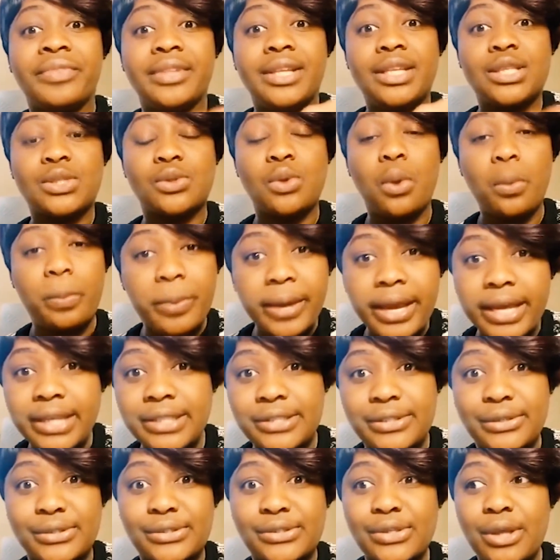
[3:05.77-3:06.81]
The school
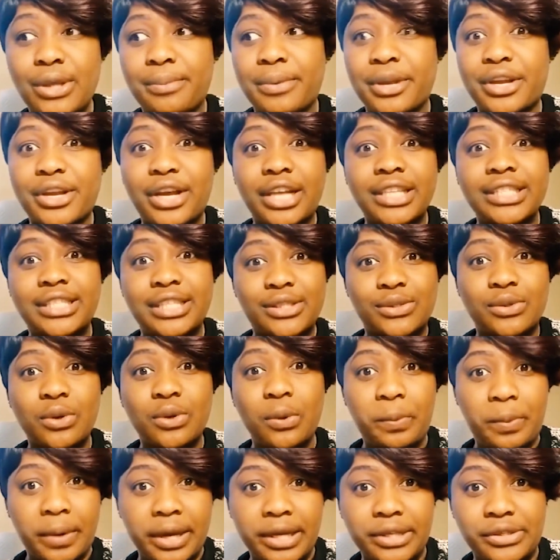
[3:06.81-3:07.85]
pays you. So because the
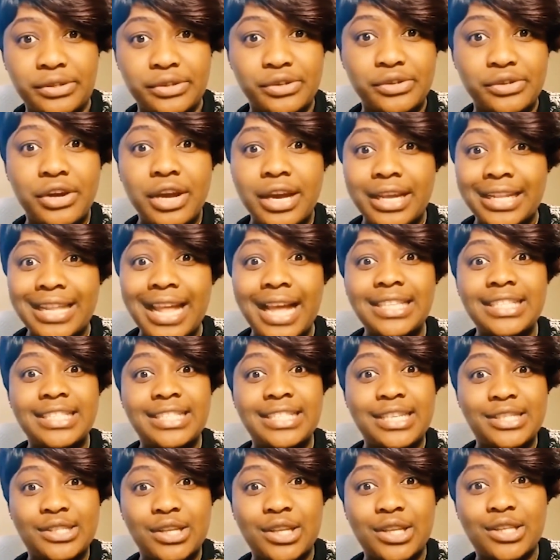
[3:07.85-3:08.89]
school pays you, that
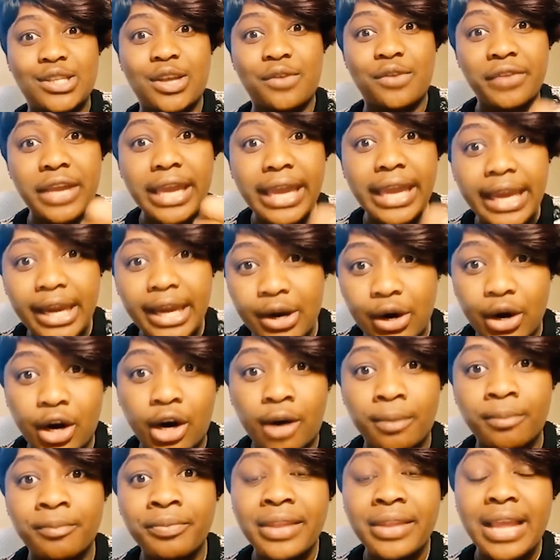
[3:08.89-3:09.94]
is a source of
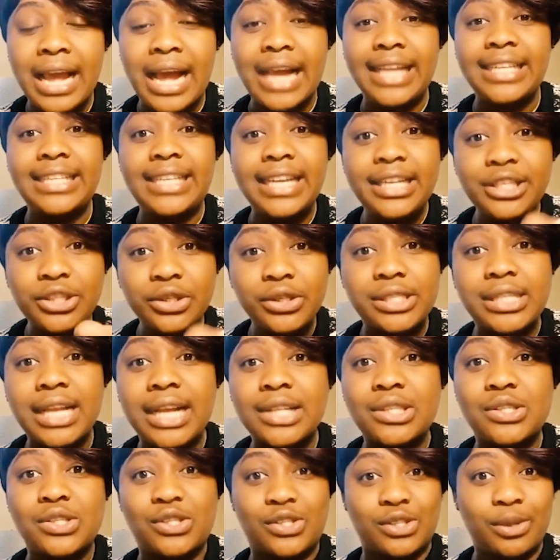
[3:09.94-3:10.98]
income, and they use
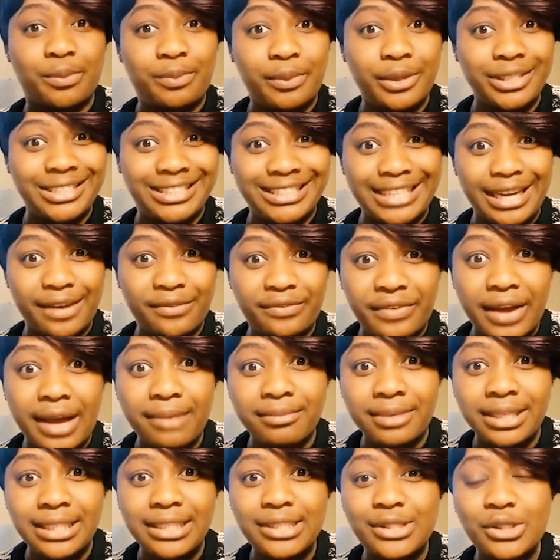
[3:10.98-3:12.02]
that to support their
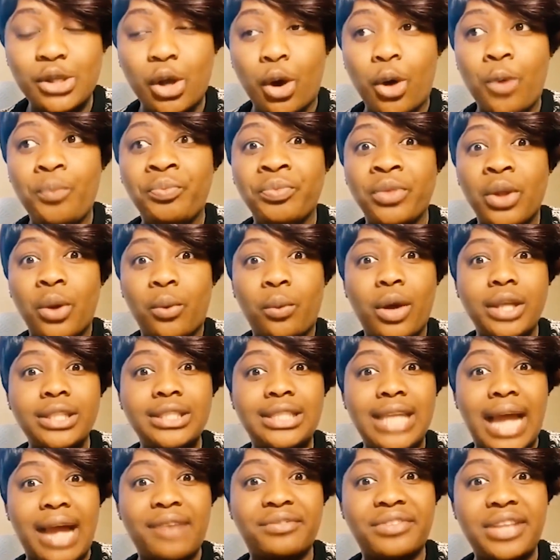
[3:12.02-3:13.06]
family. So
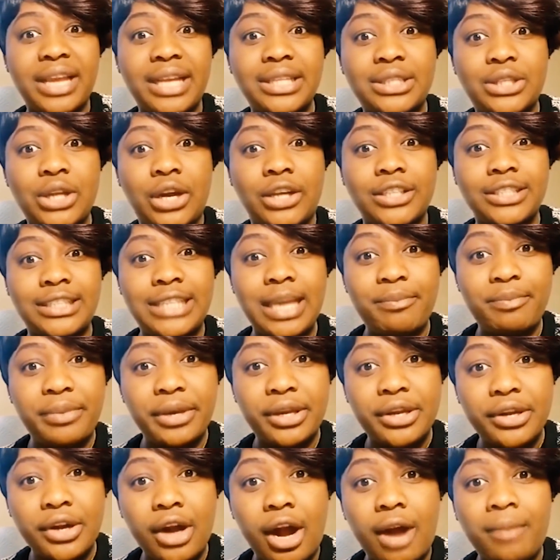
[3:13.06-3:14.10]
what have they done? They
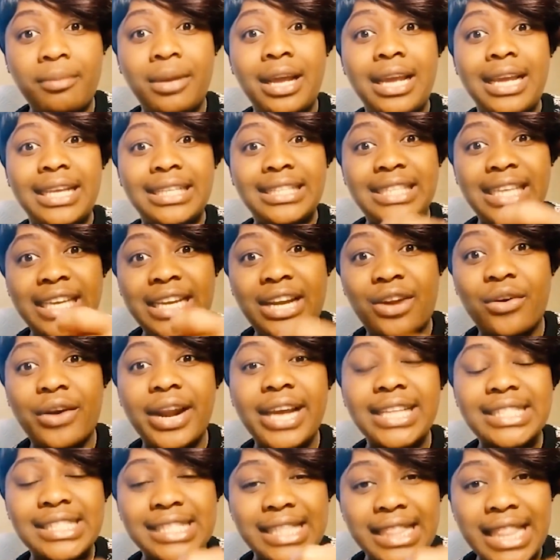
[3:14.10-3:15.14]
become the
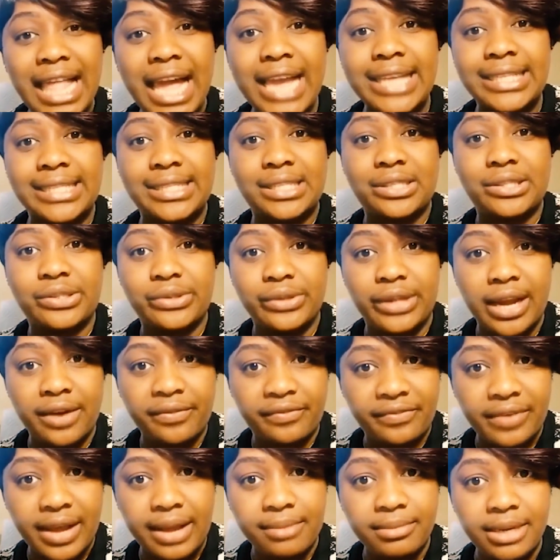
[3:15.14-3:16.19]
great light to their
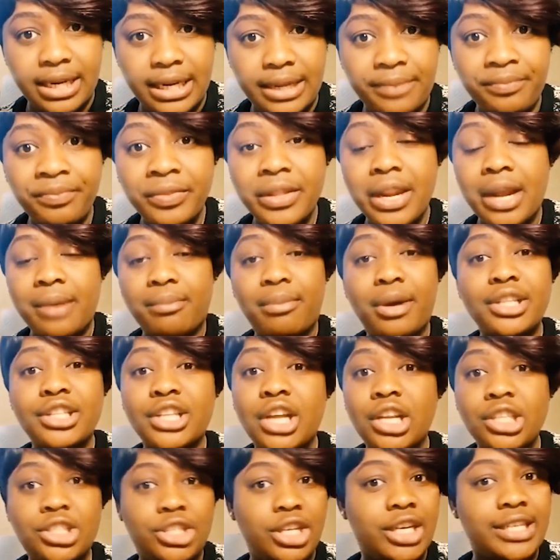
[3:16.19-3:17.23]
family. But
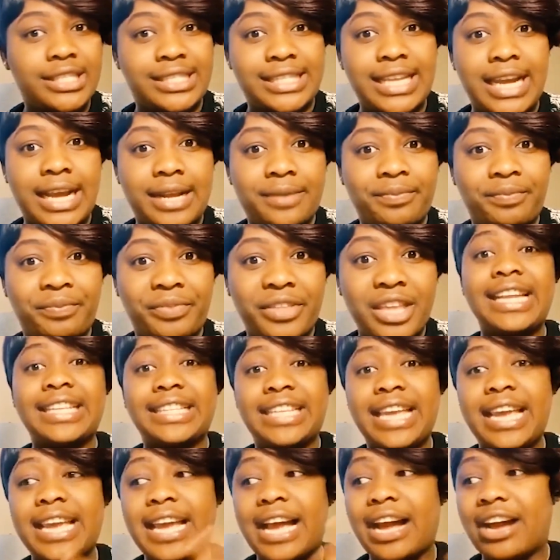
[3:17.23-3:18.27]
not just that,
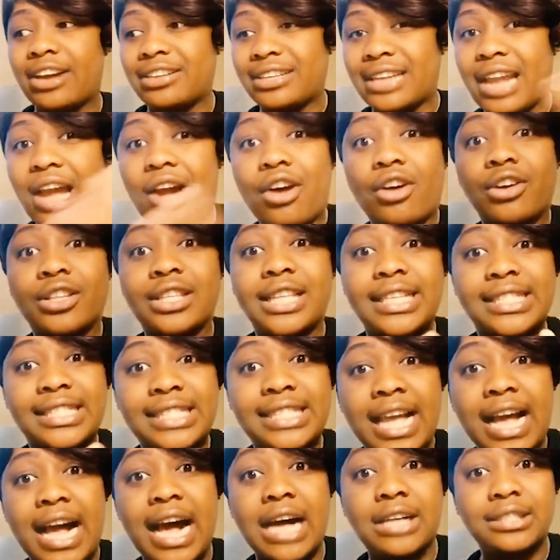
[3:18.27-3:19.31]
they now
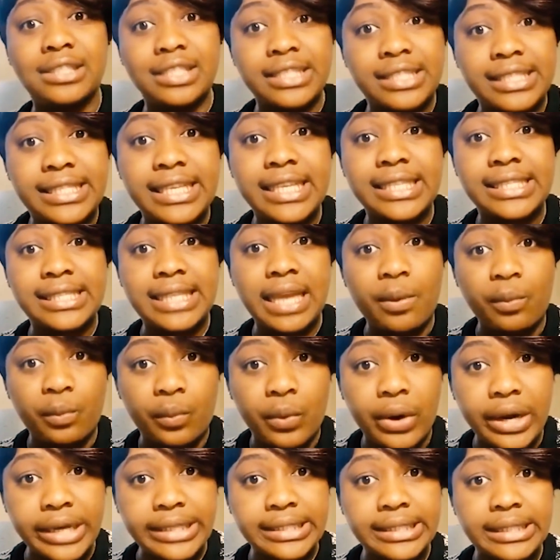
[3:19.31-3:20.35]
understand how the
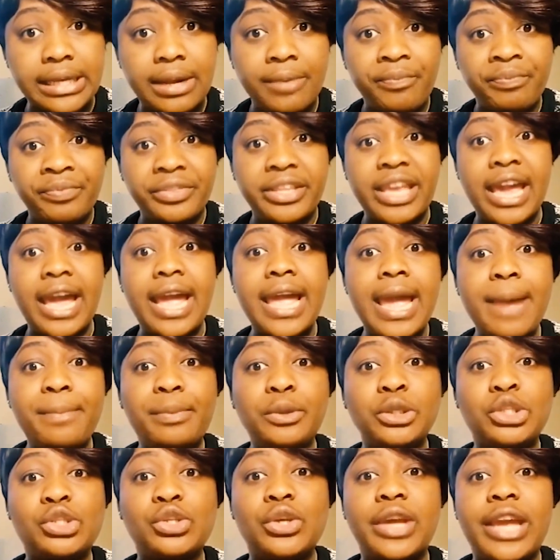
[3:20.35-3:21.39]
system works. They are
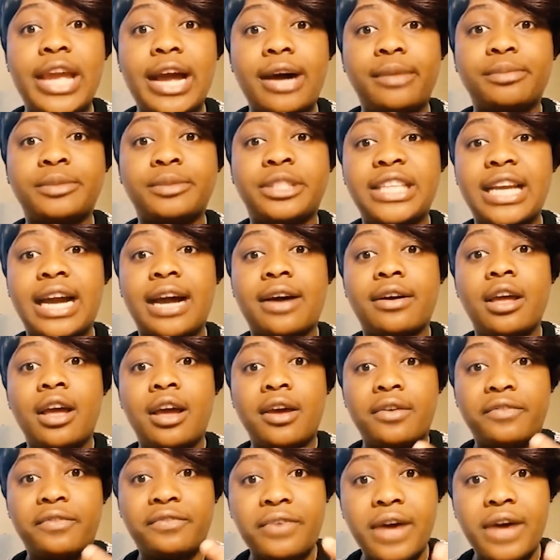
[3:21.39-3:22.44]
able to help
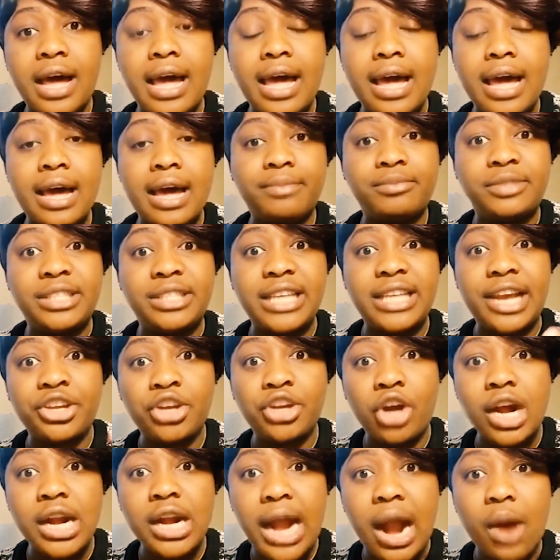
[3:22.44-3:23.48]
their
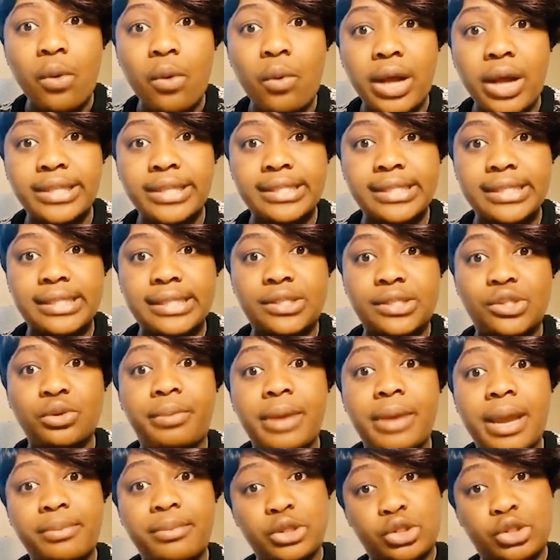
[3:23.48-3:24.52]
younger ones to
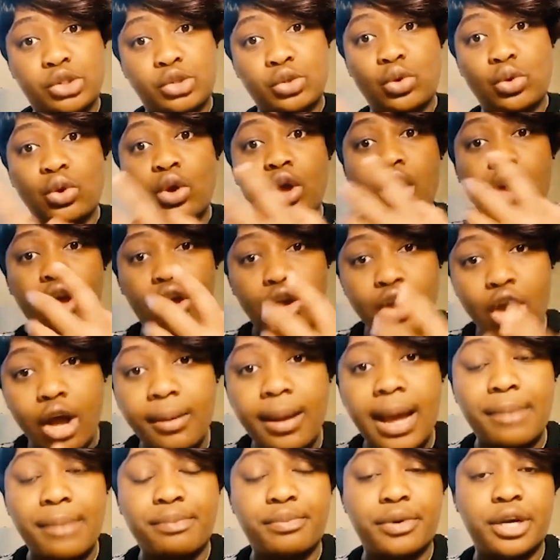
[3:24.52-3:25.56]
be able to come
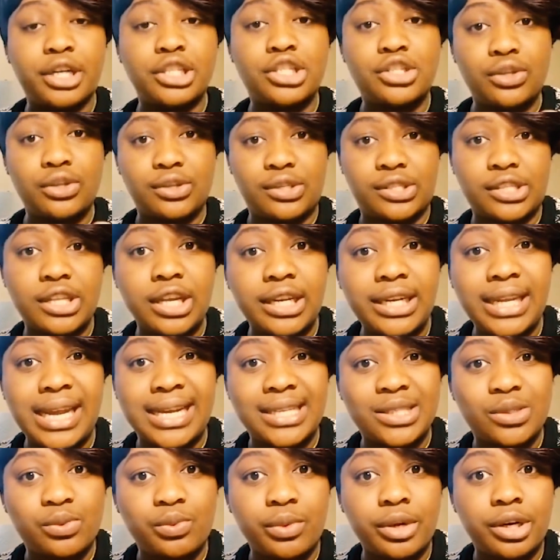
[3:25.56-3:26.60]
abroad to study
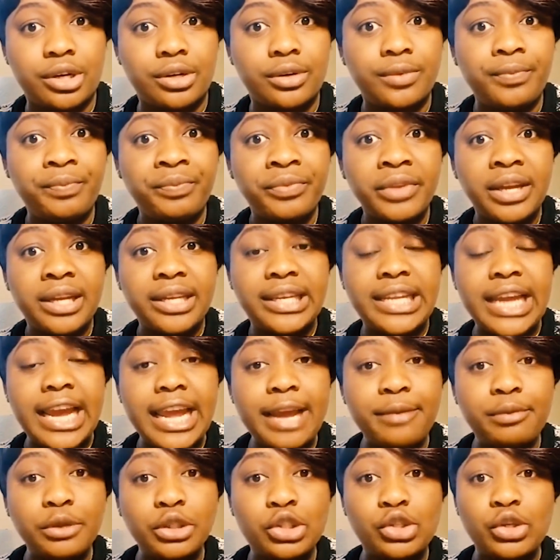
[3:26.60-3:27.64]
as well. They are
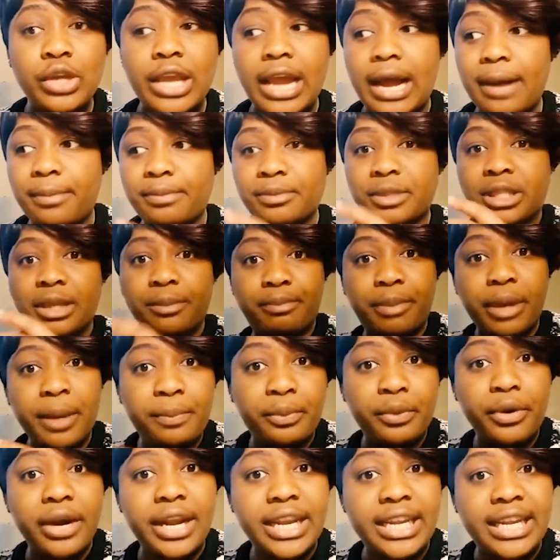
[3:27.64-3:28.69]
able to help the
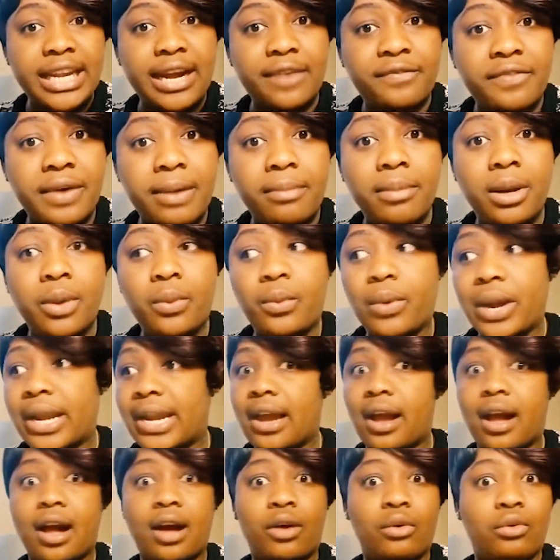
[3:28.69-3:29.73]
people in their family
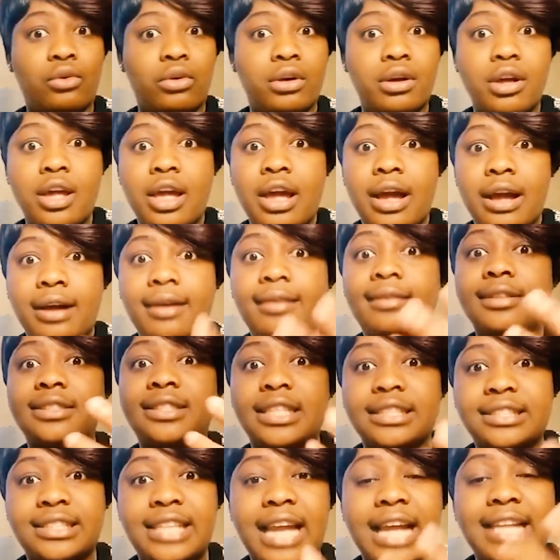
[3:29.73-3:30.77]

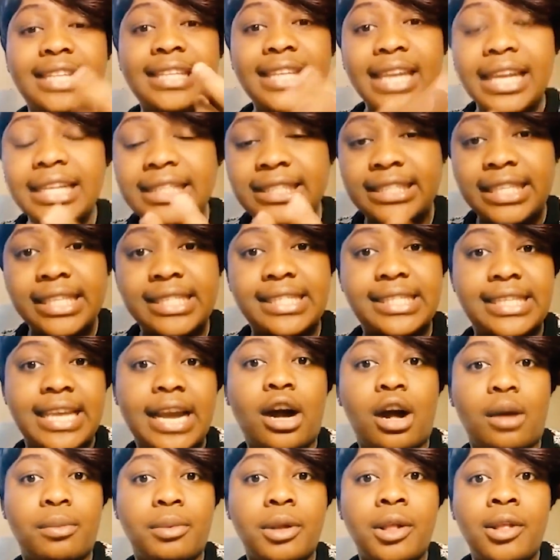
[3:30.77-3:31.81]
that need this
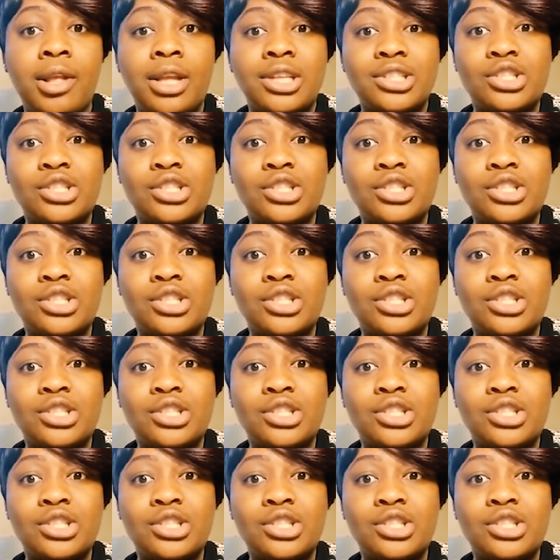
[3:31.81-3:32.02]
help.